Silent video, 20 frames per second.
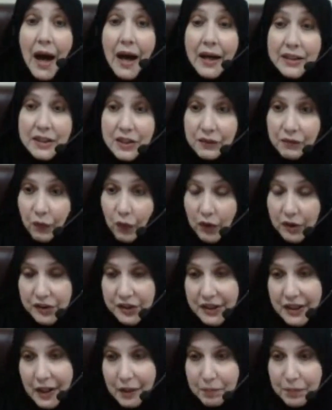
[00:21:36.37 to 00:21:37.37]
to
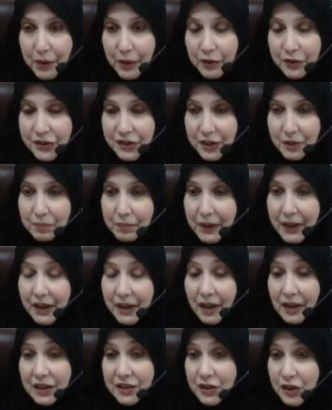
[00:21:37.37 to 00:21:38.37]
not divorce that
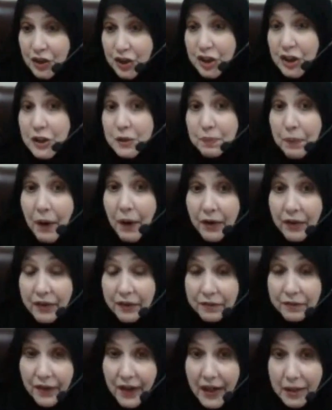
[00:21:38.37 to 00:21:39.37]
person because
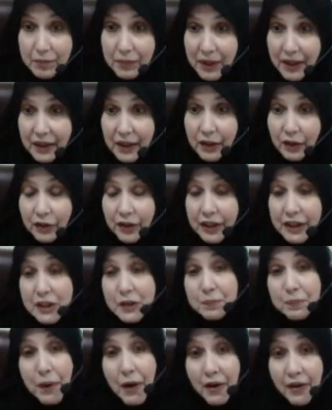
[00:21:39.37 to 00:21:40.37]
she's part of the
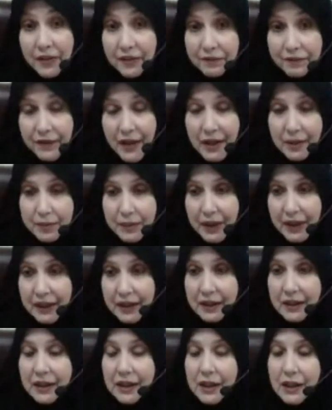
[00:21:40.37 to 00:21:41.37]
family or he's part of the
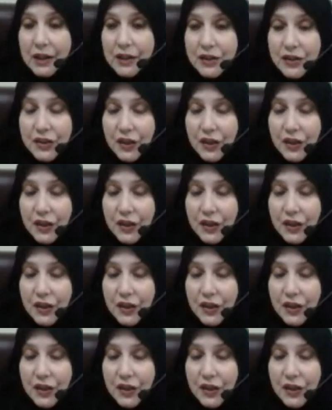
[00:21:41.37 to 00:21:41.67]
family.